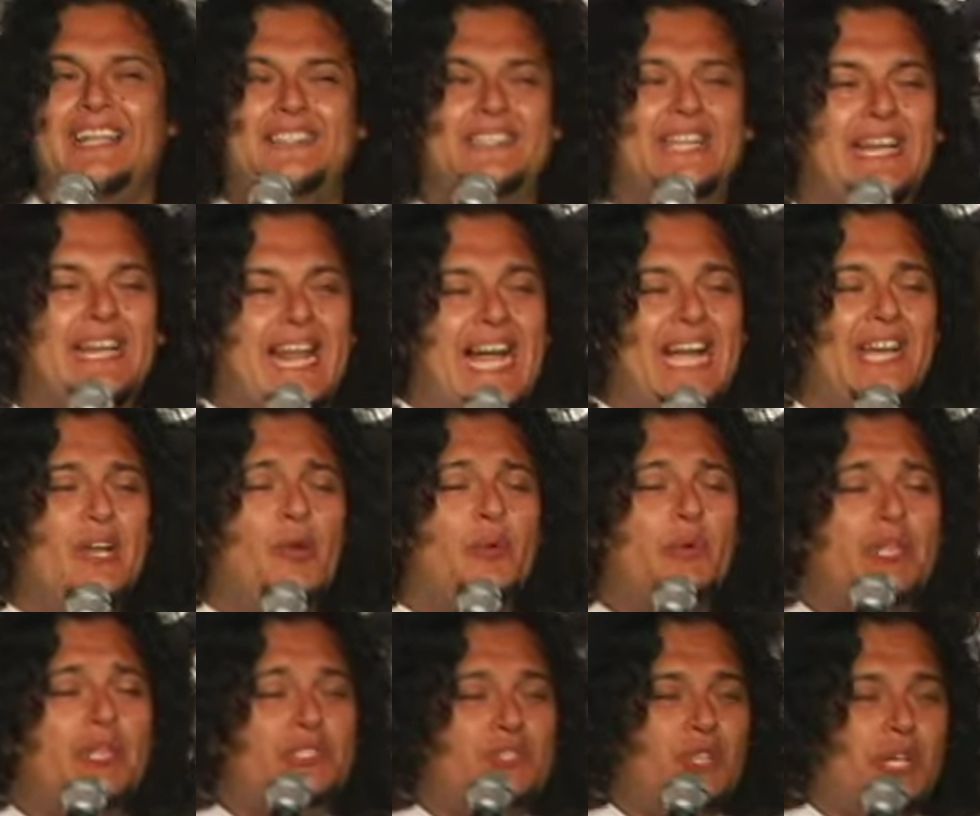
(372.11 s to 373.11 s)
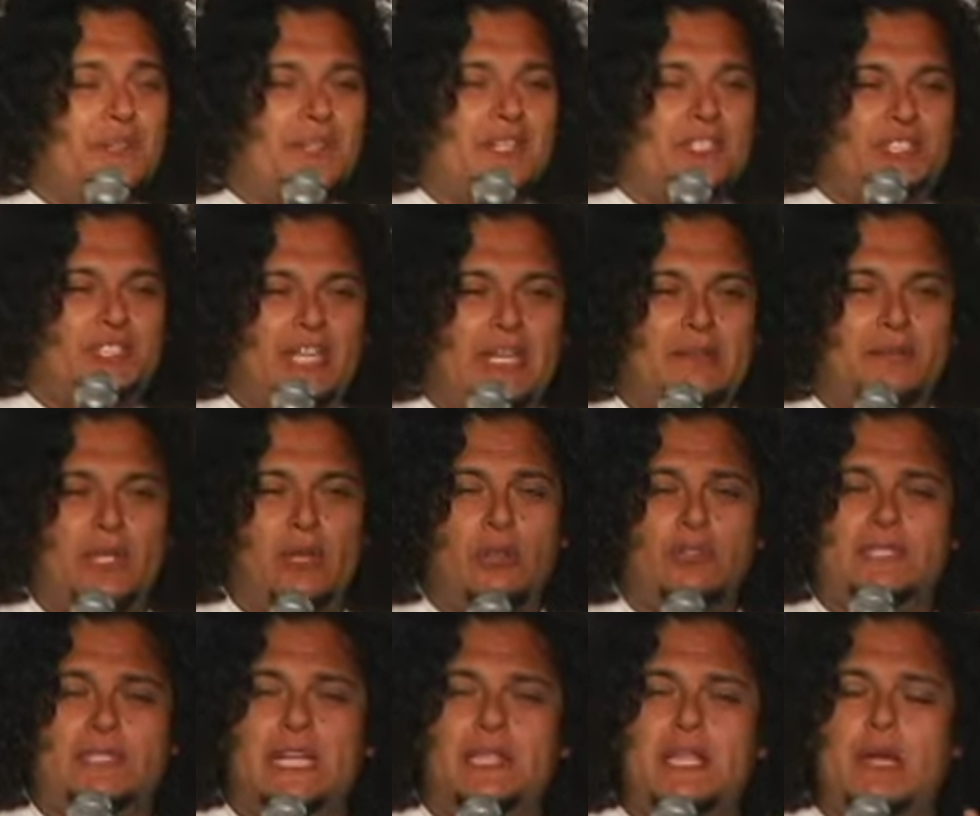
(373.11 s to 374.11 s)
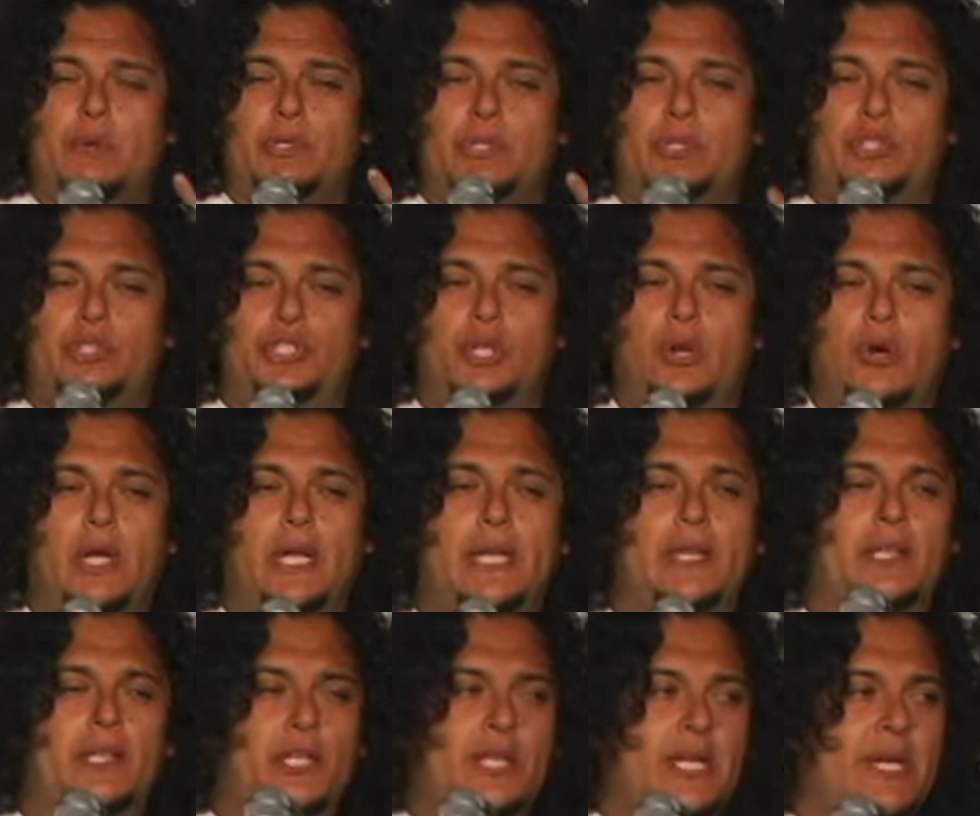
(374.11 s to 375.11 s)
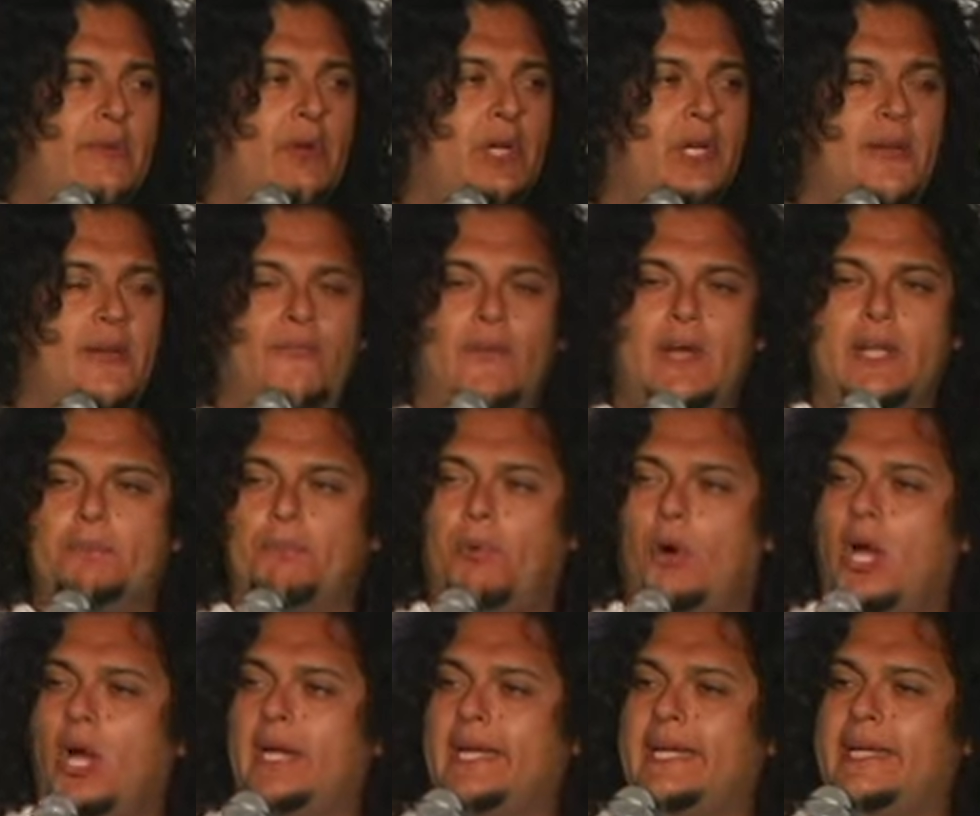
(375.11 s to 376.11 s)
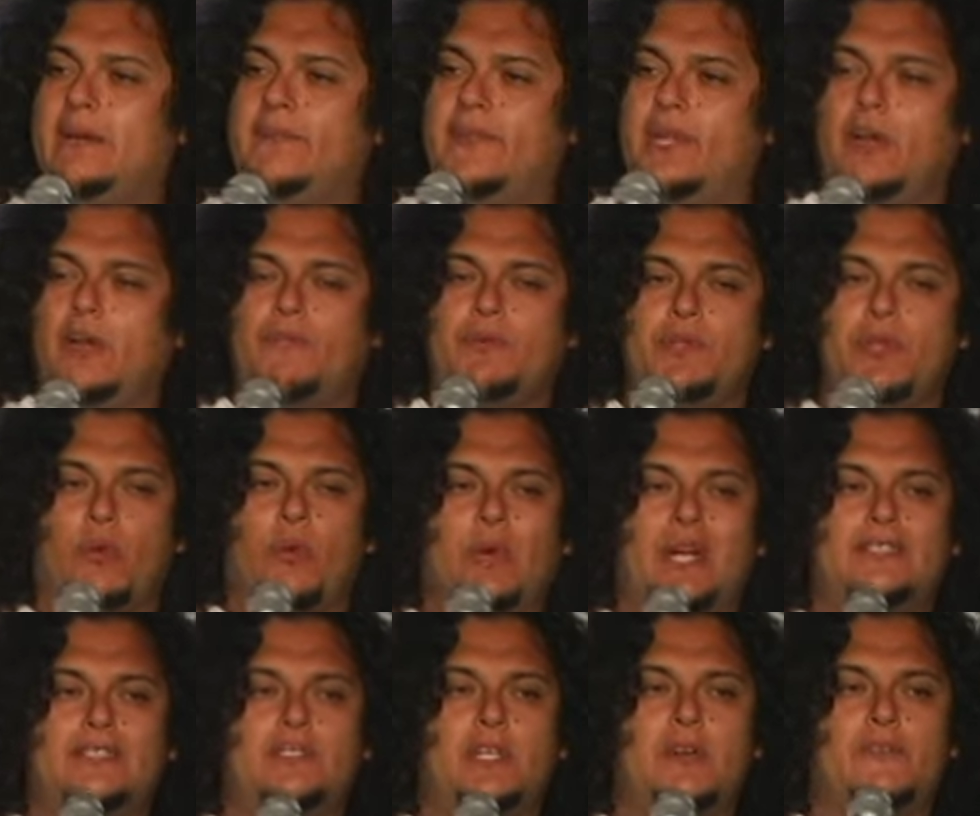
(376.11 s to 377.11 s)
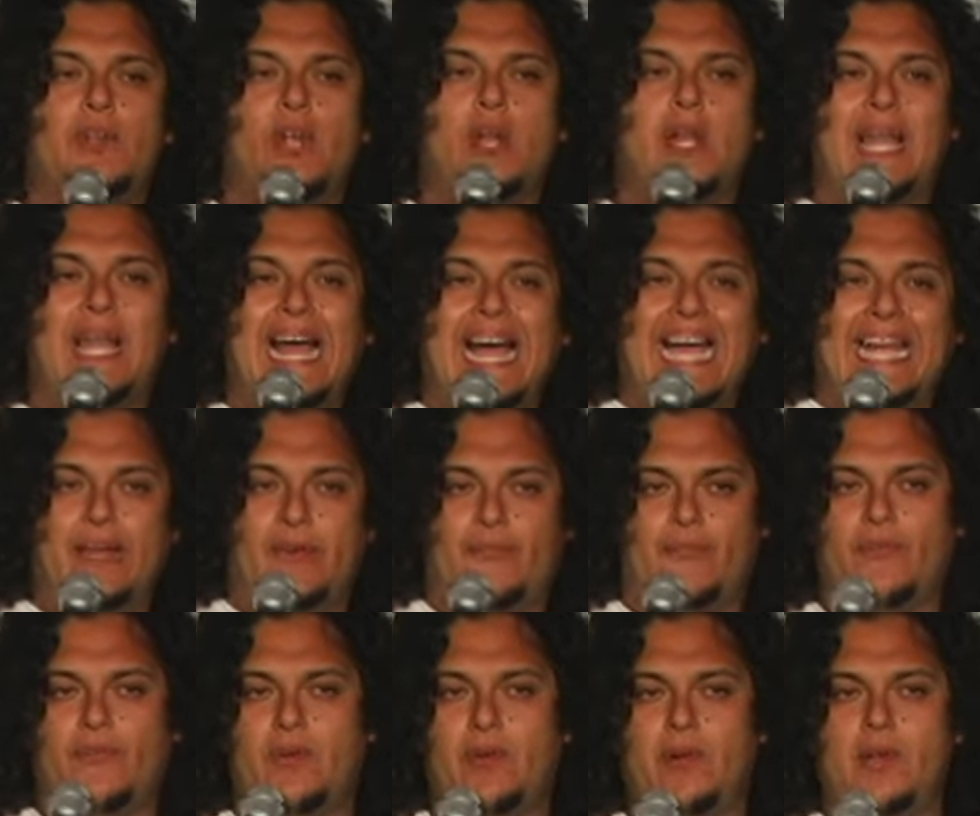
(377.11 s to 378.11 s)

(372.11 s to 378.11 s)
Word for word: they lie to you when you join the gym. They don't tell that when you join, you're never gonna find parking there for the rest of your life.